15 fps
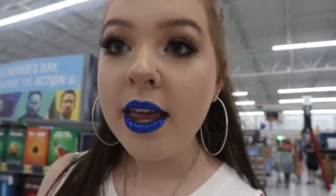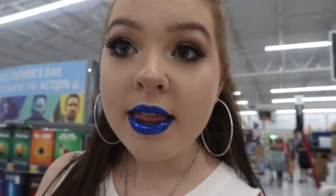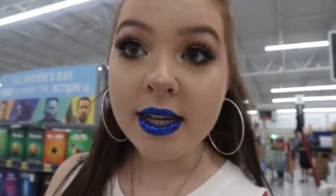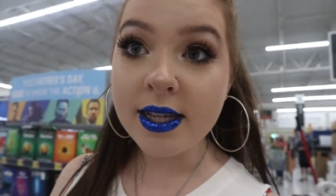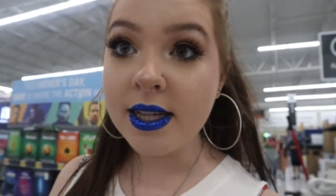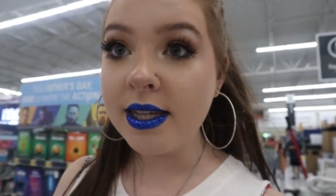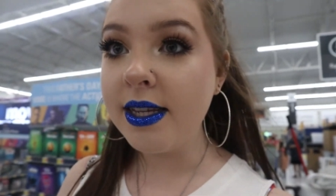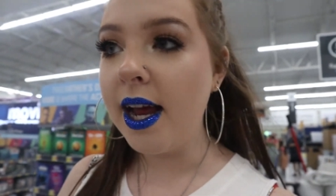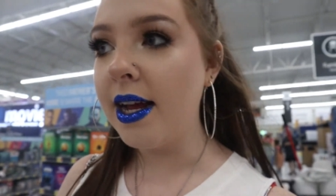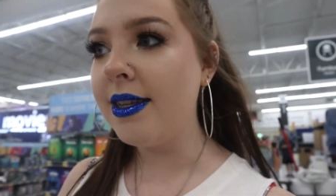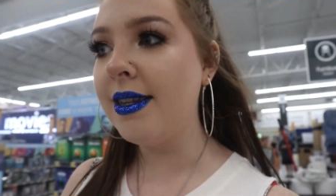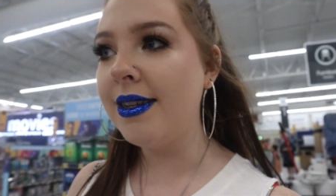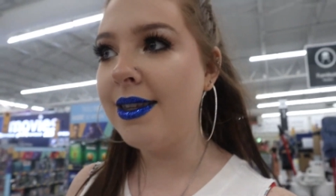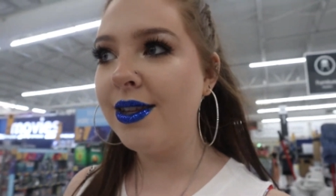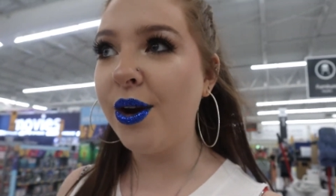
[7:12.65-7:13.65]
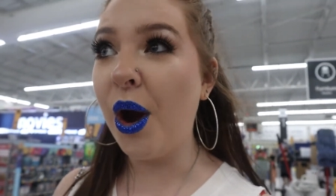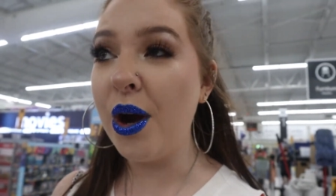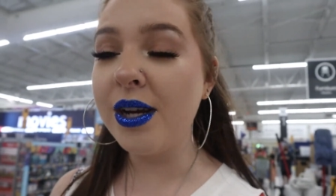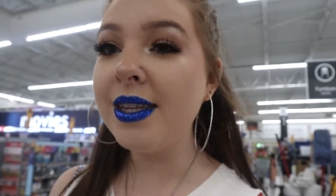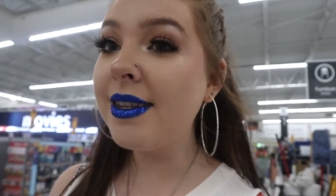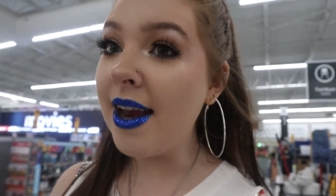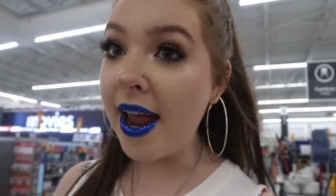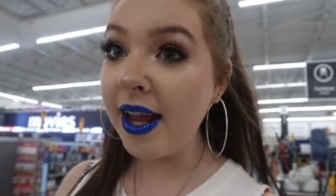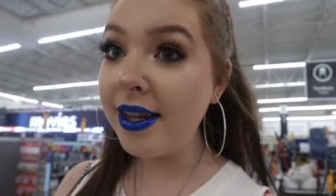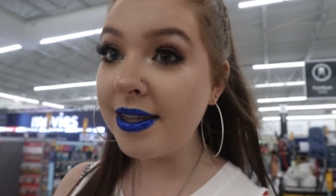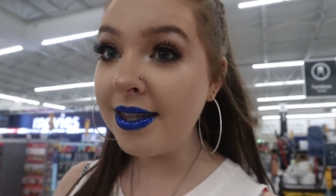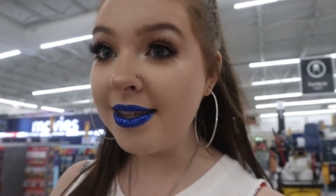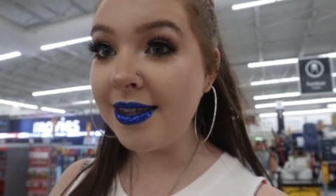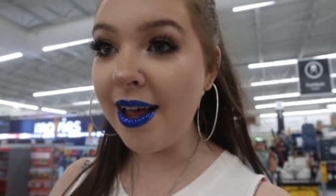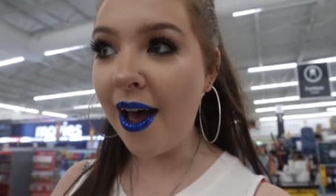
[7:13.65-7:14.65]
this is Texas, there are
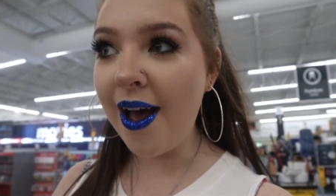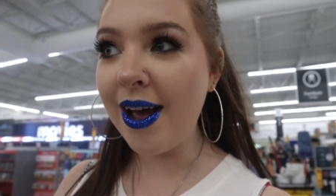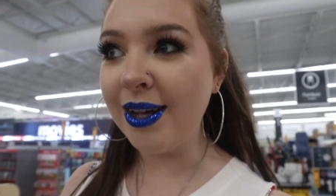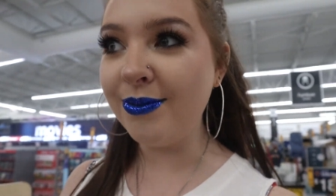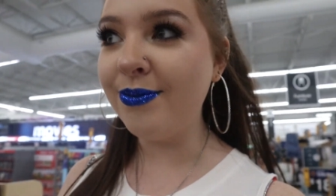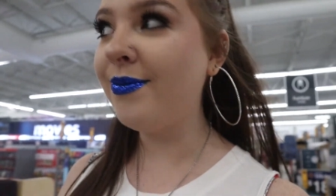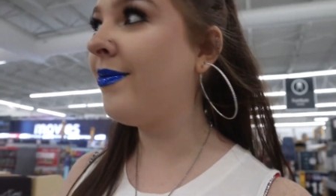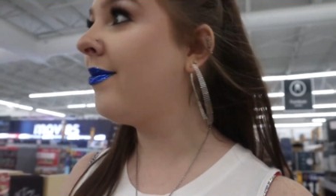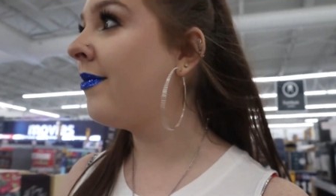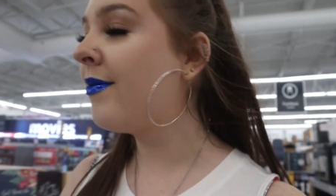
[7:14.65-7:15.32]
snakes, and